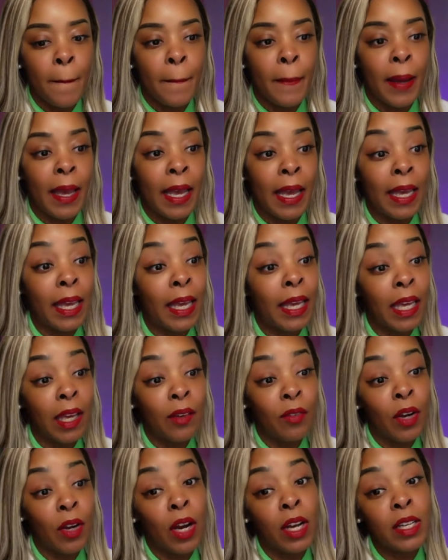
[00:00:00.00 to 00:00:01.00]
and he
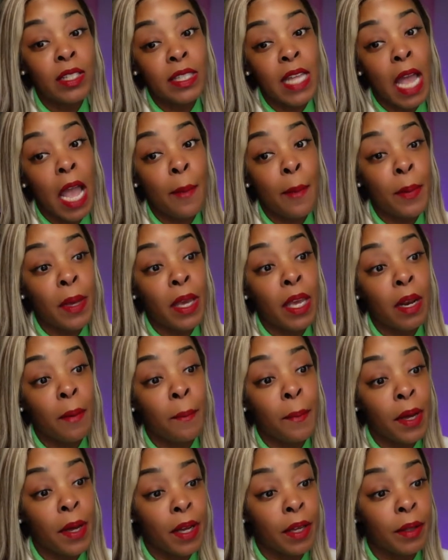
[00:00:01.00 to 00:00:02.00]
giving her a stipend a
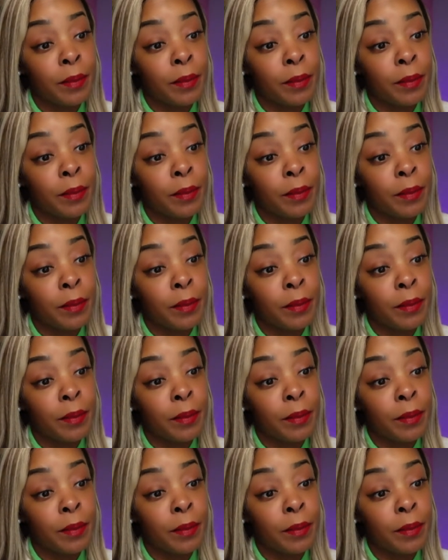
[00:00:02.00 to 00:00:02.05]
month?